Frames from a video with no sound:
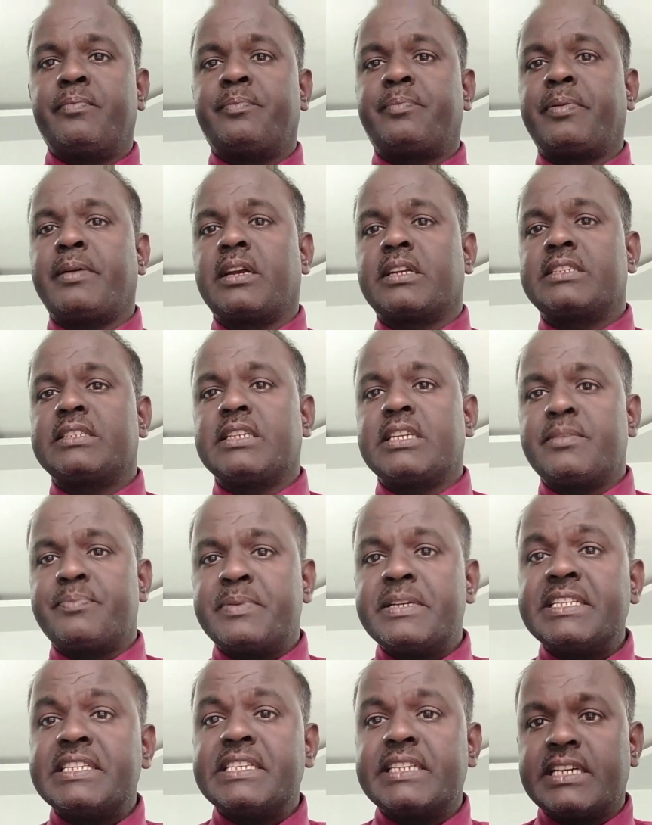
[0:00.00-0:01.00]
fractures,
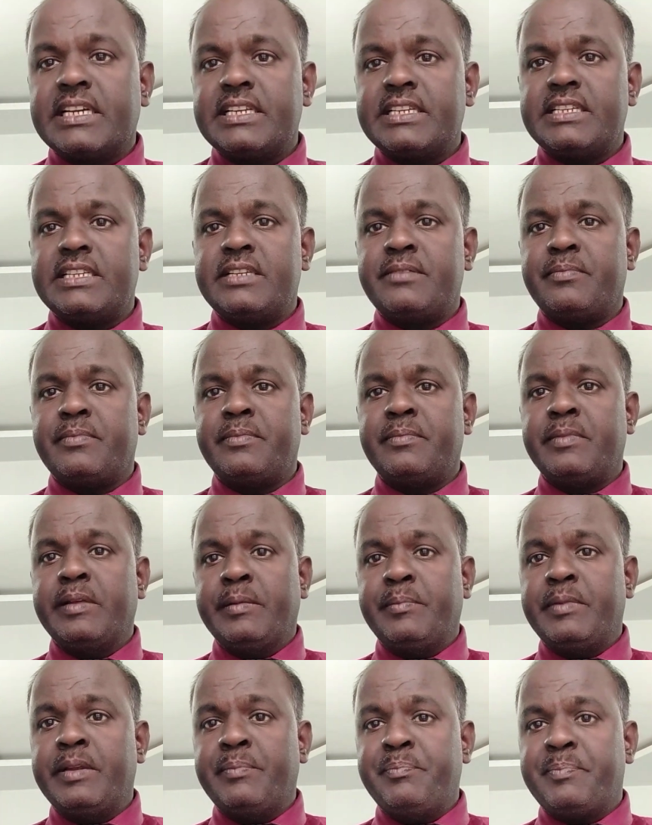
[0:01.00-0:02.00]
physical
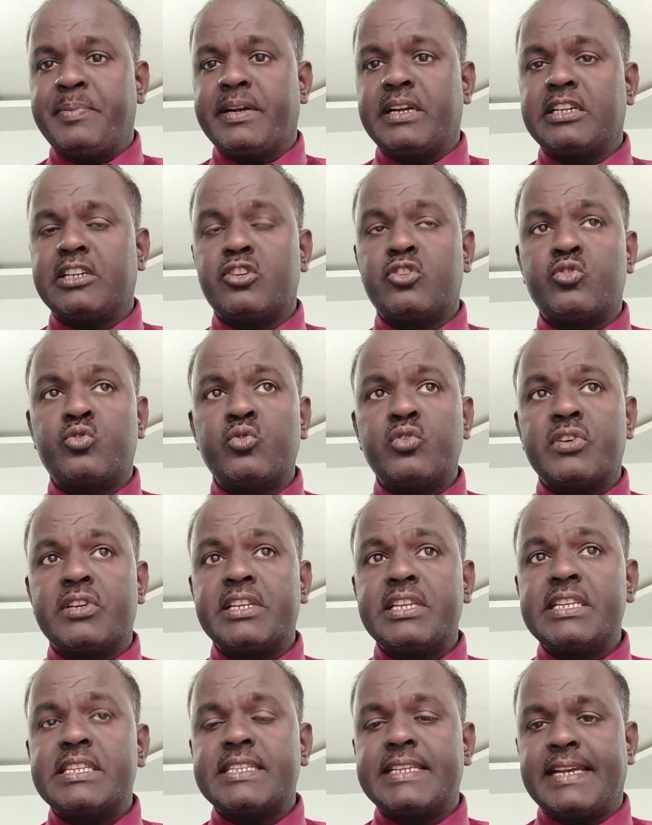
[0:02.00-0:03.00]
impact. So
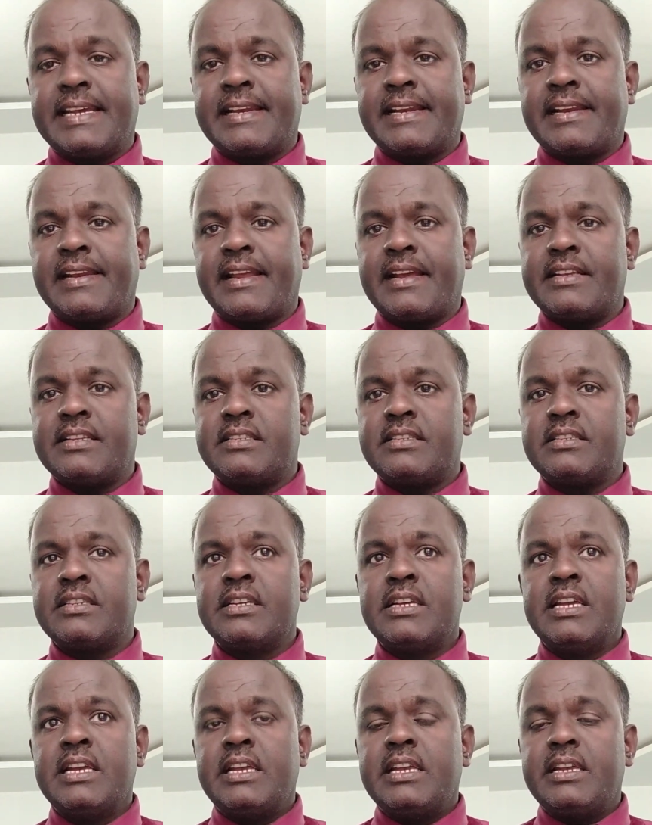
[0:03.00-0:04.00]
risk analyze.
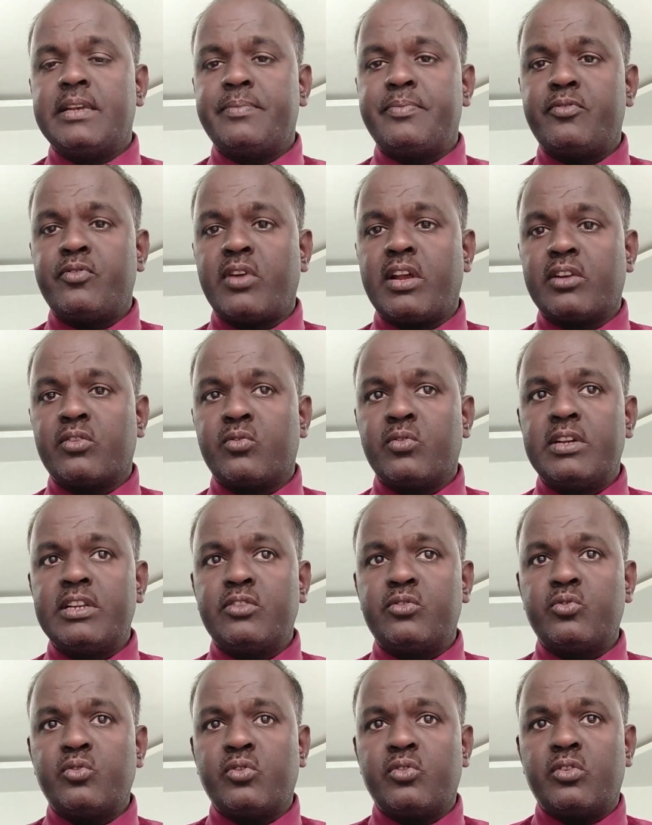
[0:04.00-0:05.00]
If you are going
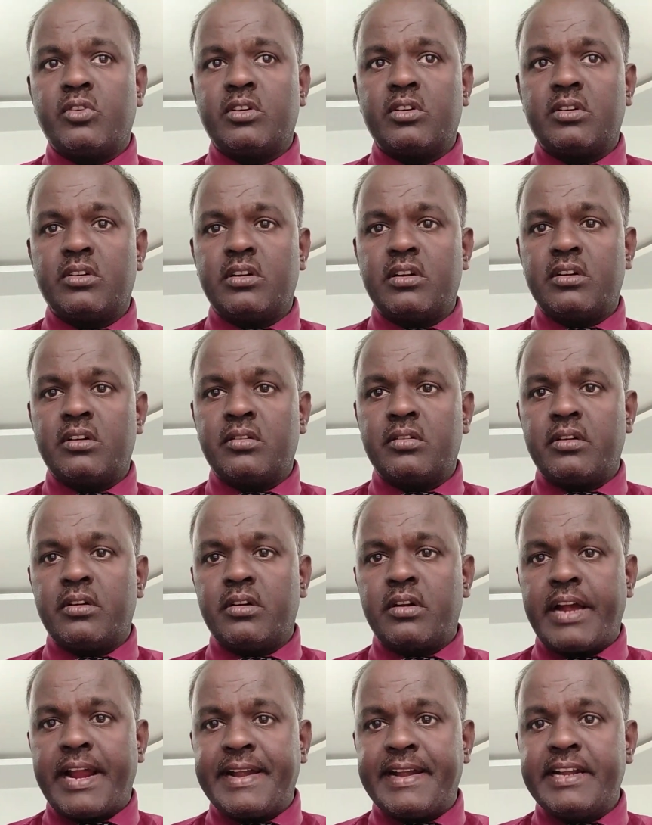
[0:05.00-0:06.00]
to
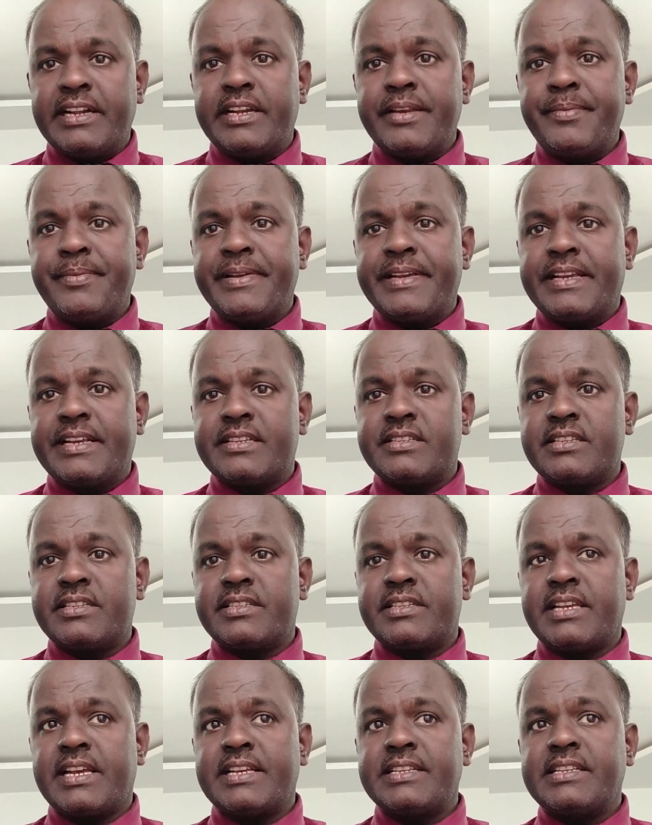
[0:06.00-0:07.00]
identification
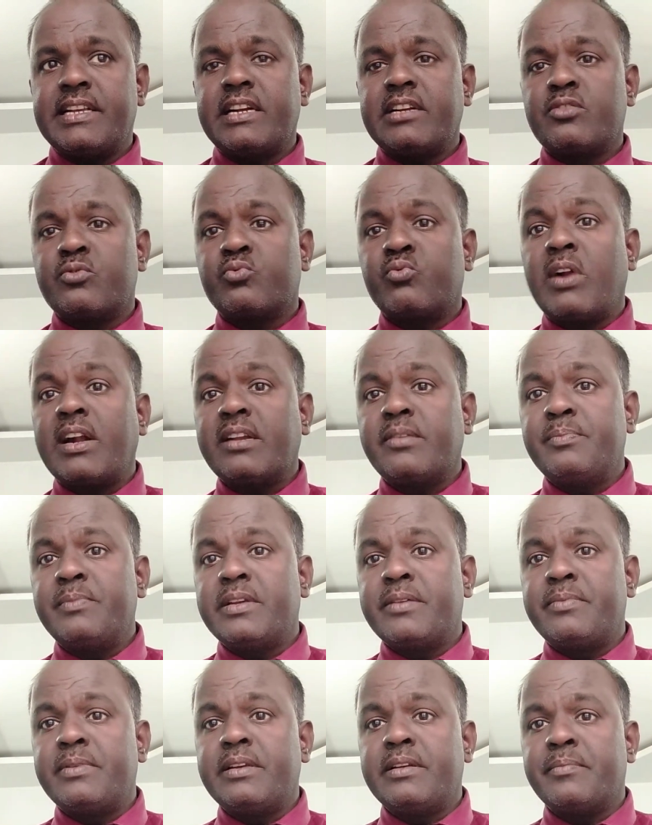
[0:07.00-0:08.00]
hazards, what
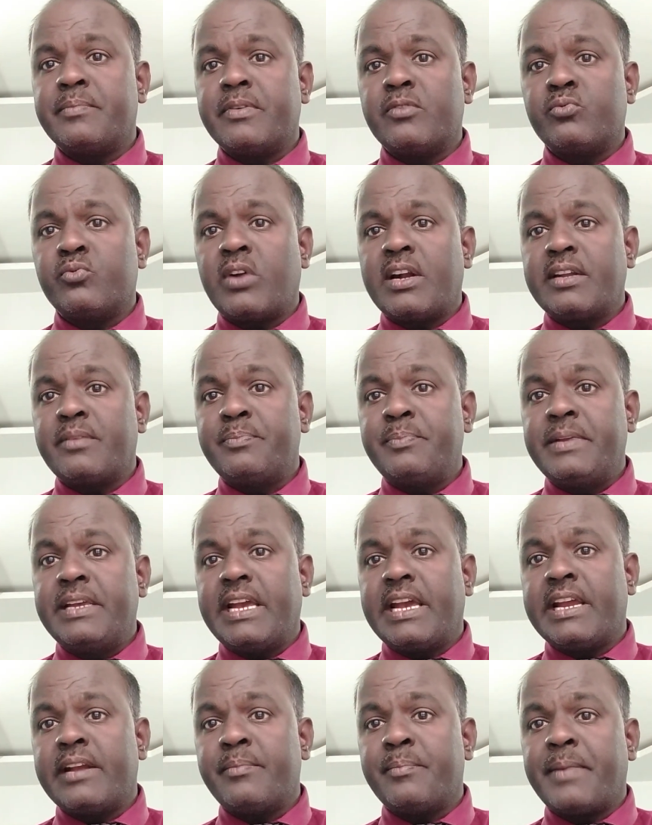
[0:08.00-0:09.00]
may
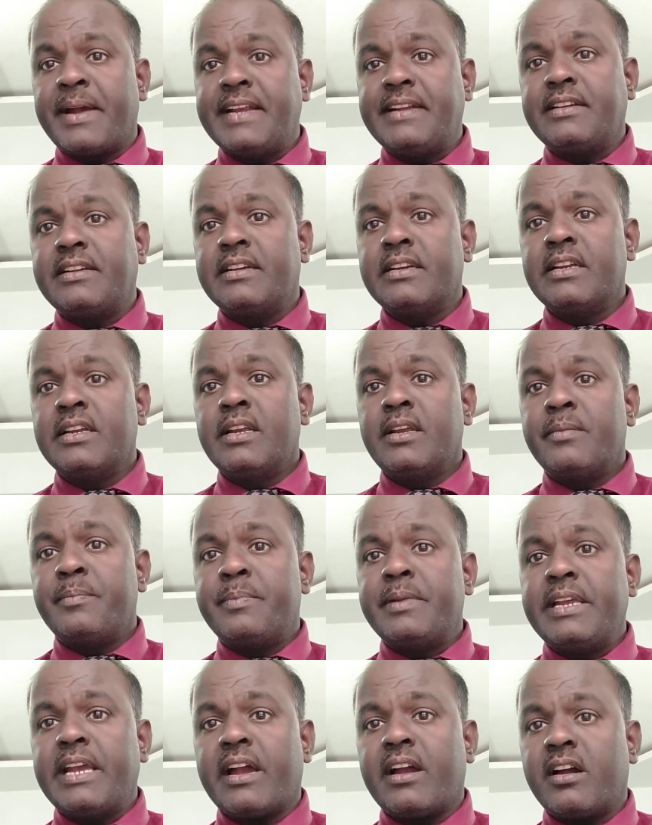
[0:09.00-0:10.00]
and might
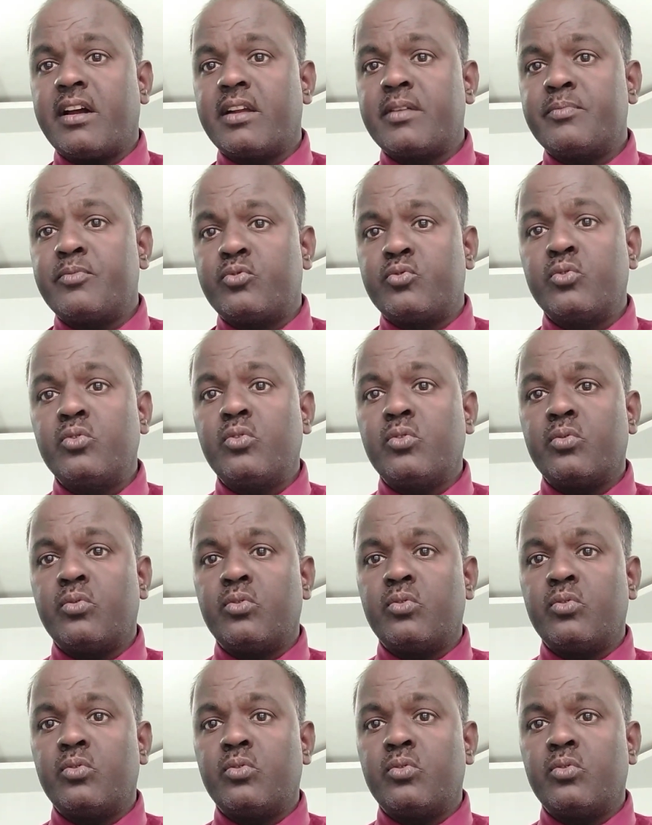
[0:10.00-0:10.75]
be harm to